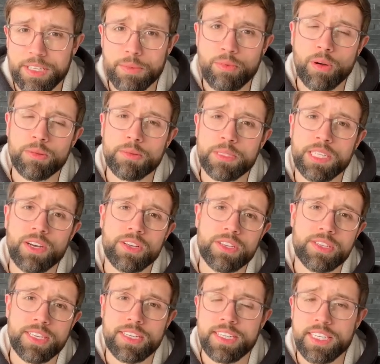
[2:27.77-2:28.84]
You're probably not
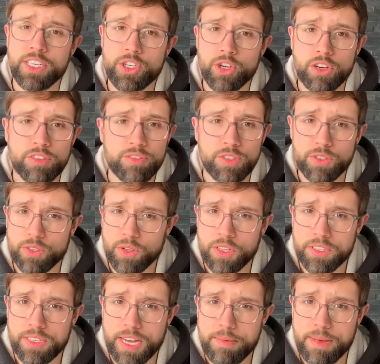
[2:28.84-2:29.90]
sitting eating junk food all
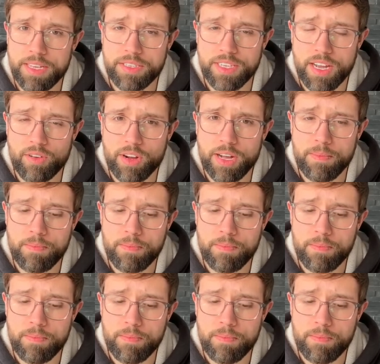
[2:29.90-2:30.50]
the time, etc.